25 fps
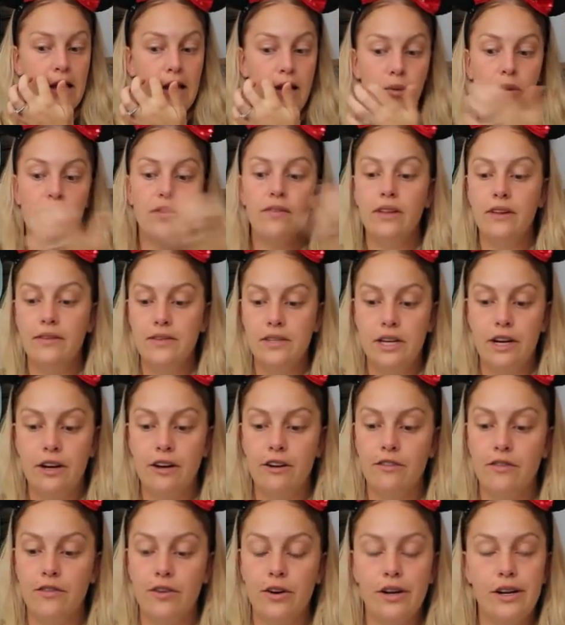we've lived
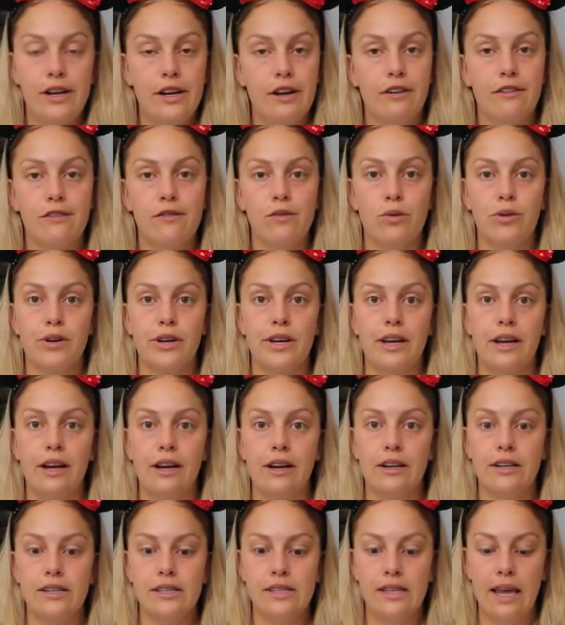here for near four
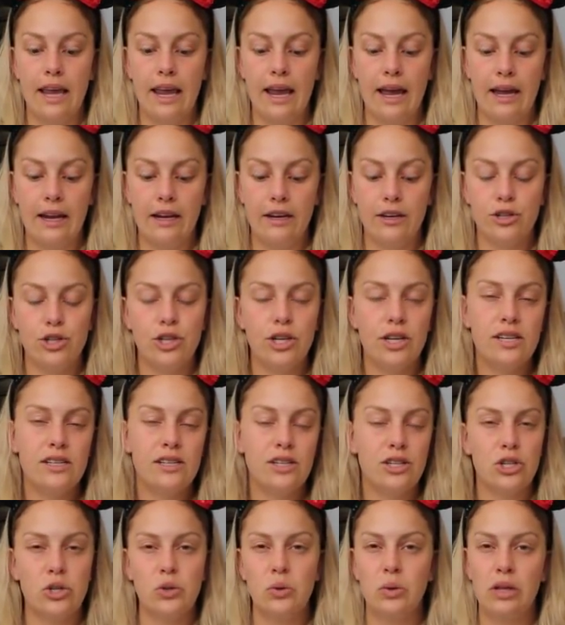years and she
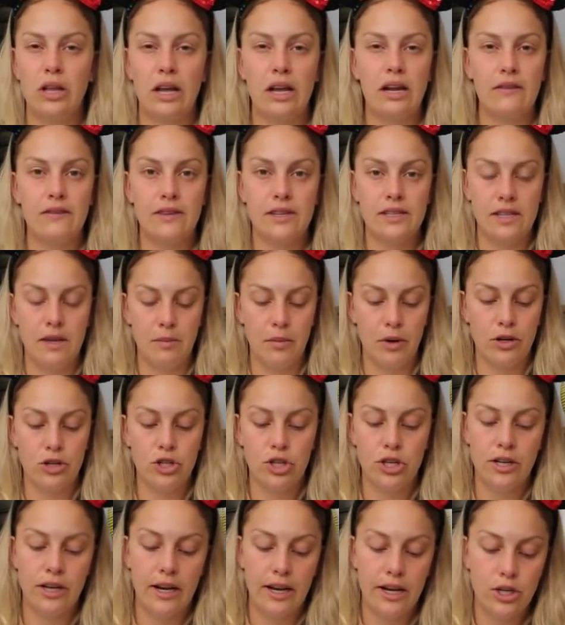doesn't do a lot of Disney
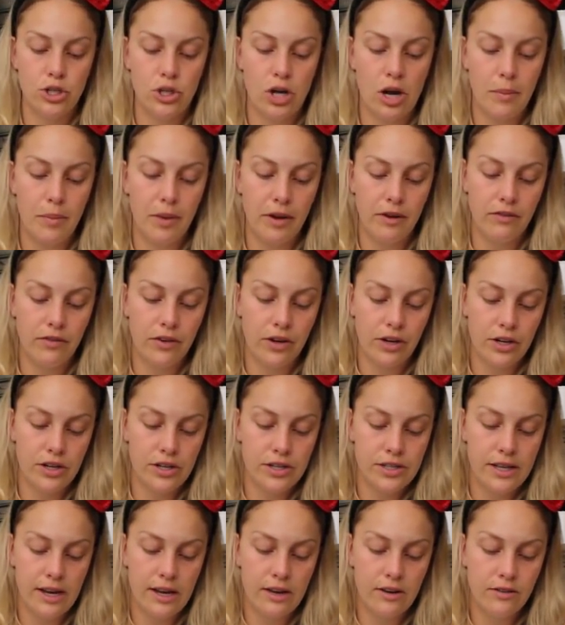merchandise shopping for
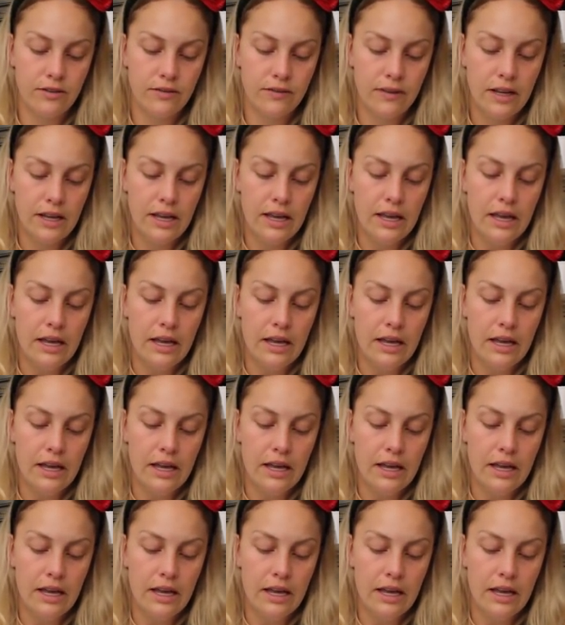herself.